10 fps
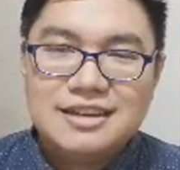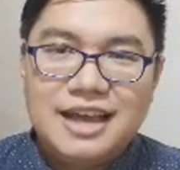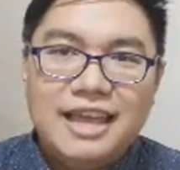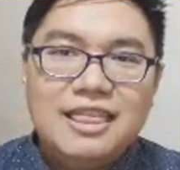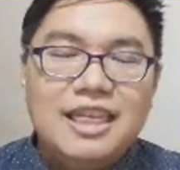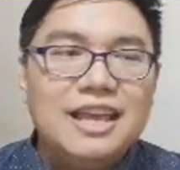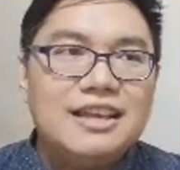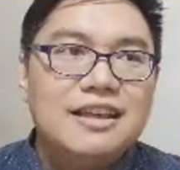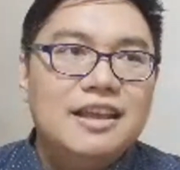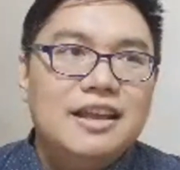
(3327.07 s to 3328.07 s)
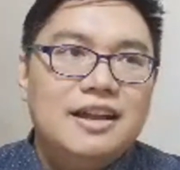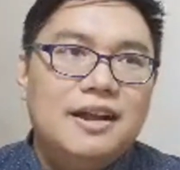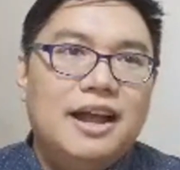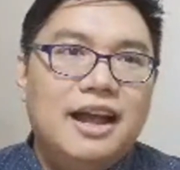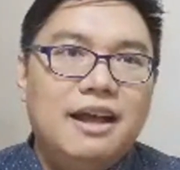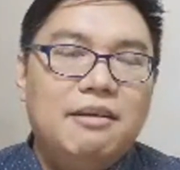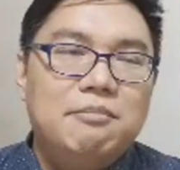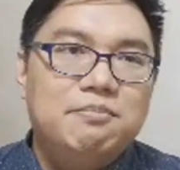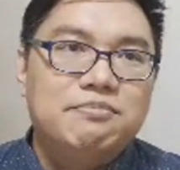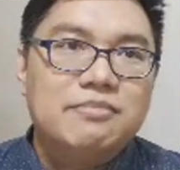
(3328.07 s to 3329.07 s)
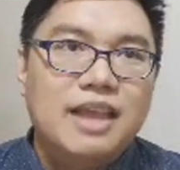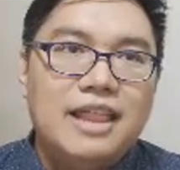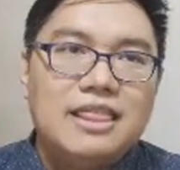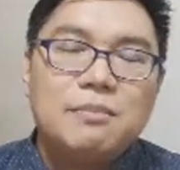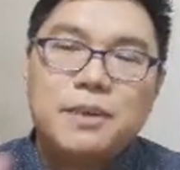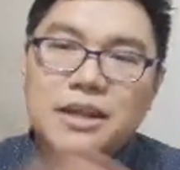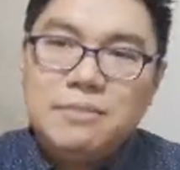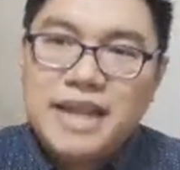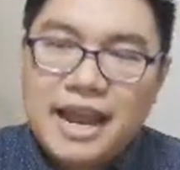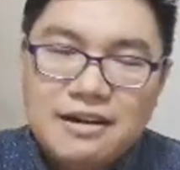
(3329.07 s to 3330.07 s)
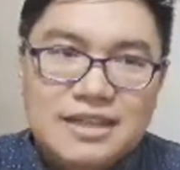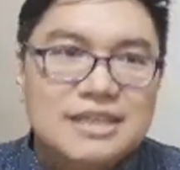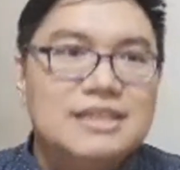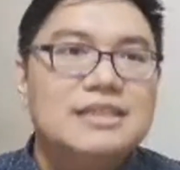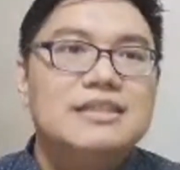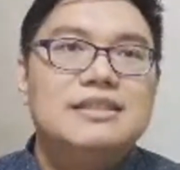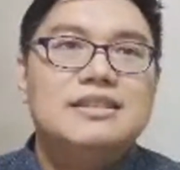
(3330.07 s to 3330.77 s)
I think at the preliminaries,